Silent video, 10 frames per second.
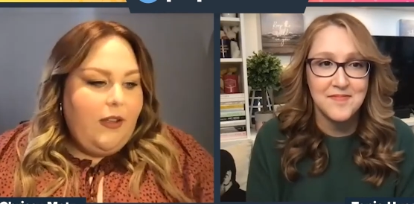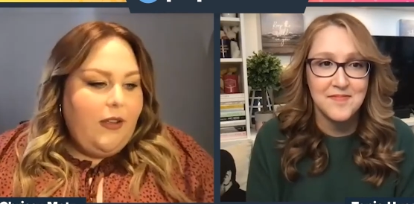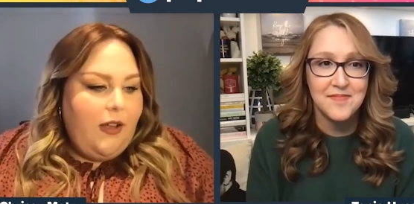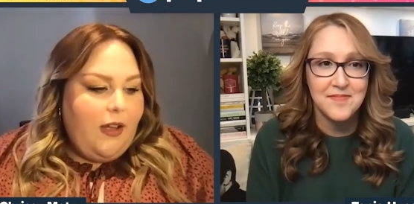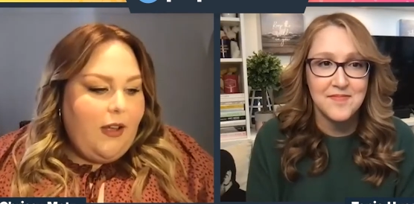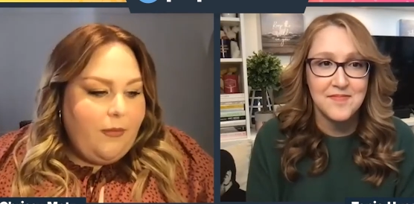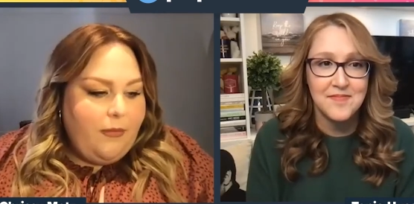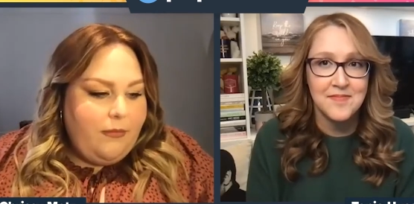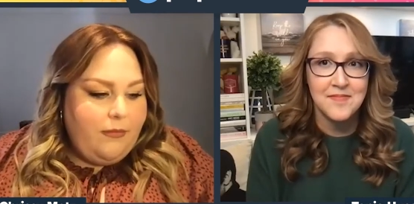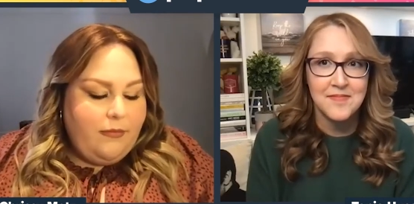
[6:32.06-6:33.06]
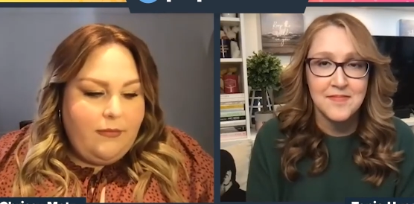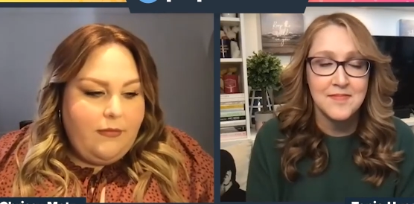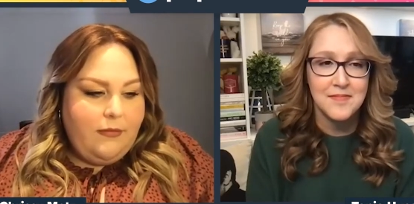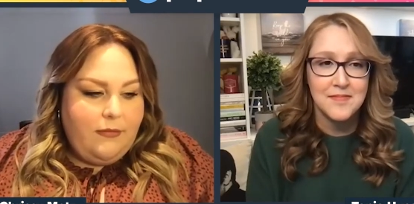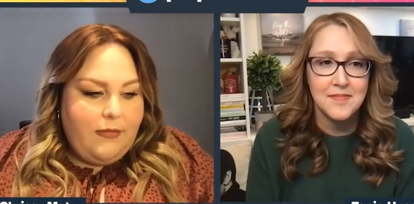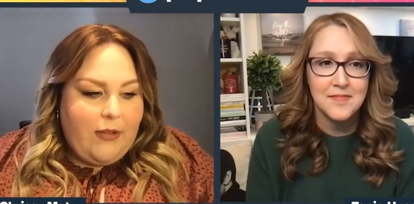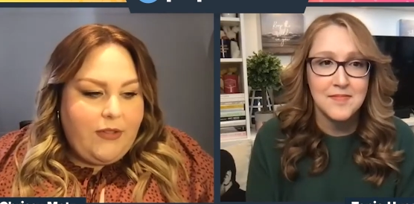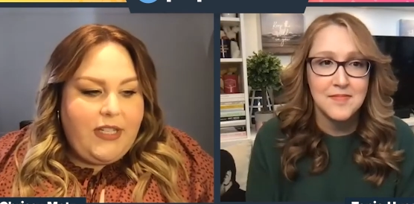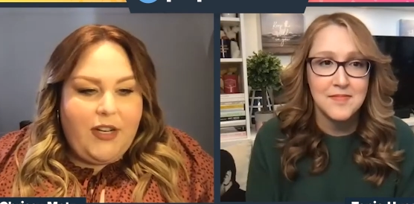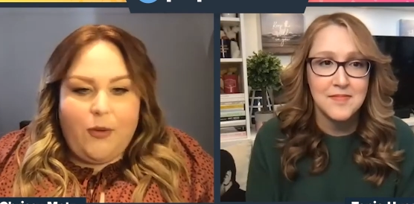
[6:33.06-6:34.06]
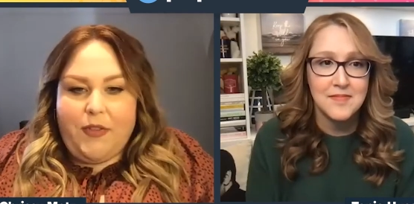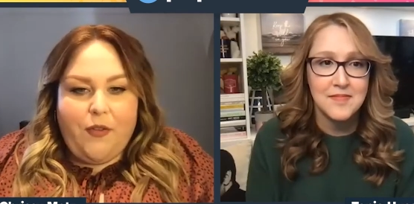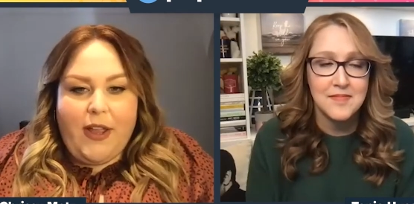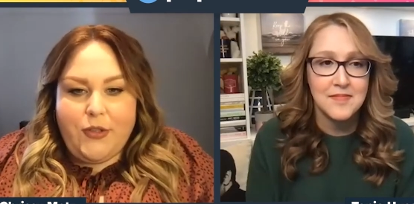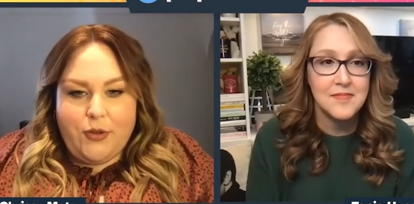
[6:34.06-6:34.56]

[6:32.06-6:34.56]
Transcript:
Speaker 1: um, out to dinner with friends or